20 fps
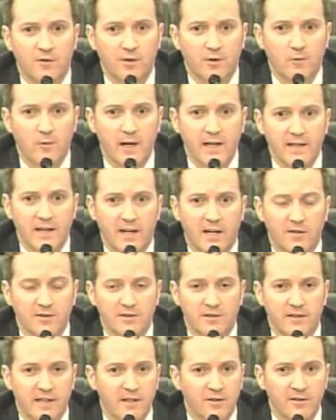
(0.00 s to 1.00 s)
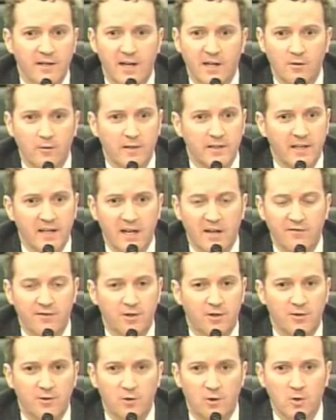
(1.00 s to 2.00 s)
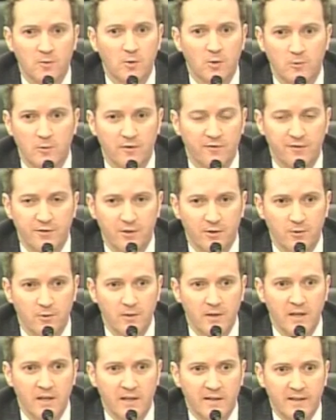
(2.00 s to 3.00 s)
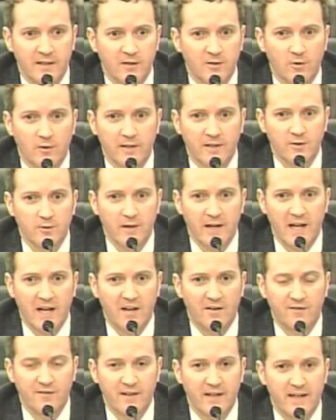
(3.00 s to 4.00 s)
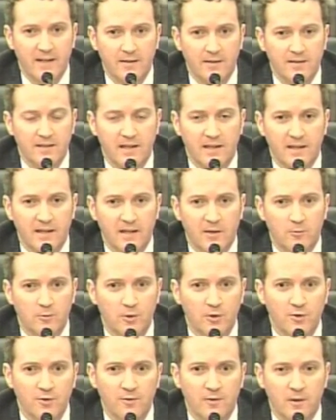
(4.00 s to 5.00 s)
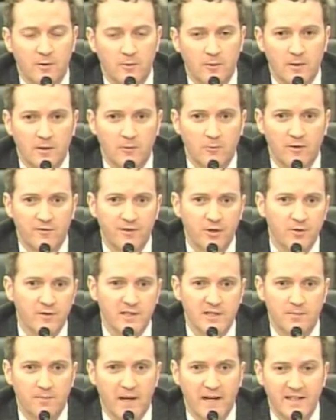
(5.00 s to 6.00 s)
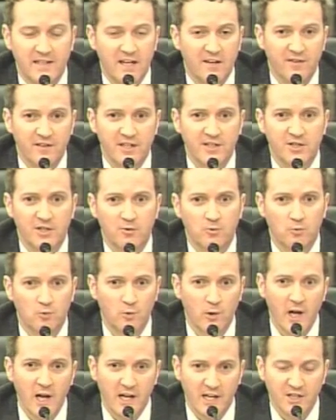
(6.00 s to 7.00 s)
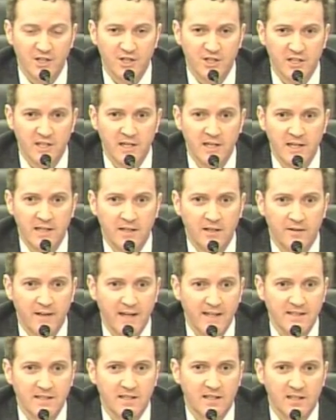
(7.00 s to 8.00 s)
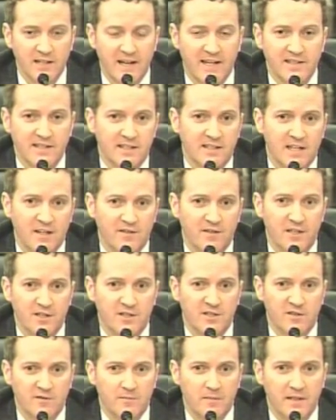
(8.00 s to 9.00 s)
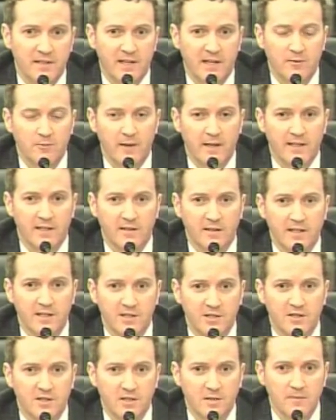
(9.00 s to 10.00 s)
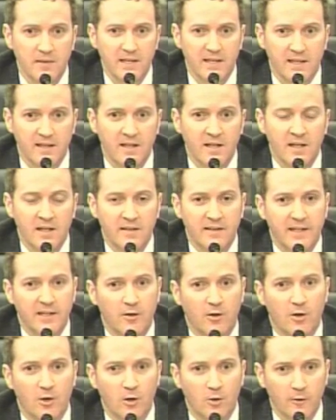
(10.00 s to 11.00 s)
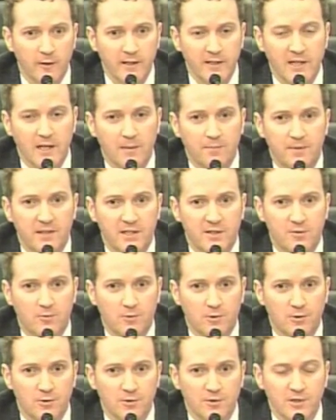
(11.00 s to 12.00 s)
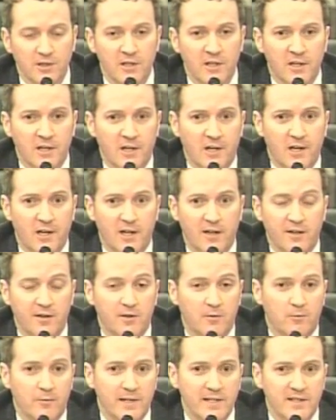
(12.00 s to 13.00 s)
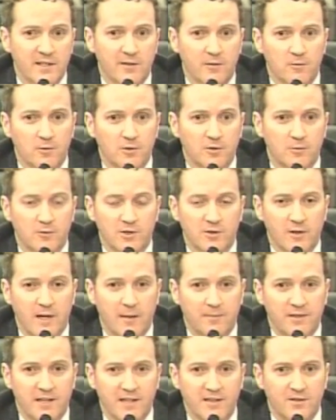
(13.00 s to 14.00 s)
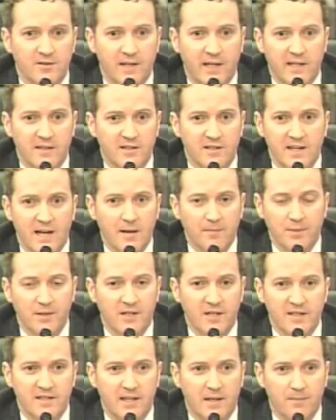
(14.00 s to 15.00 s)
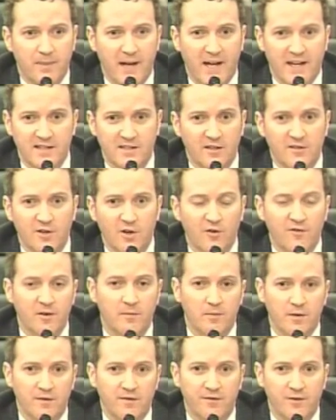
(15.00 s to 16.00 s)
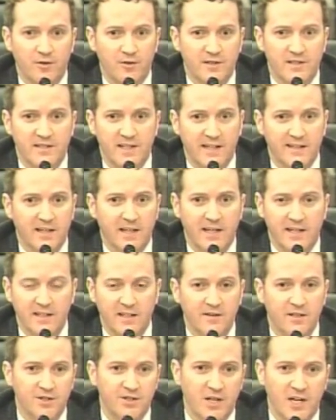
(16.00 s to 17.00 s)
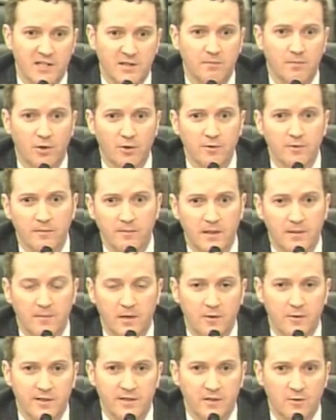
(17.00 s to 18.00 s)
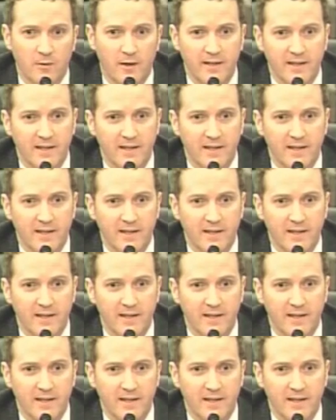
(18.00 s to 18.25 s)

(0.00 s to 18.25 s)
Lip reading: over to the White House. They are not going to have their normal review. They're going to have a review that is by definition rushed. Now, that's a classic definition of midnight regulation to me. They are hurrying up these rules. The reason the rules were scrapped yesterday is not because they passed the November 1st deadline in the Josh Bolten memo, as the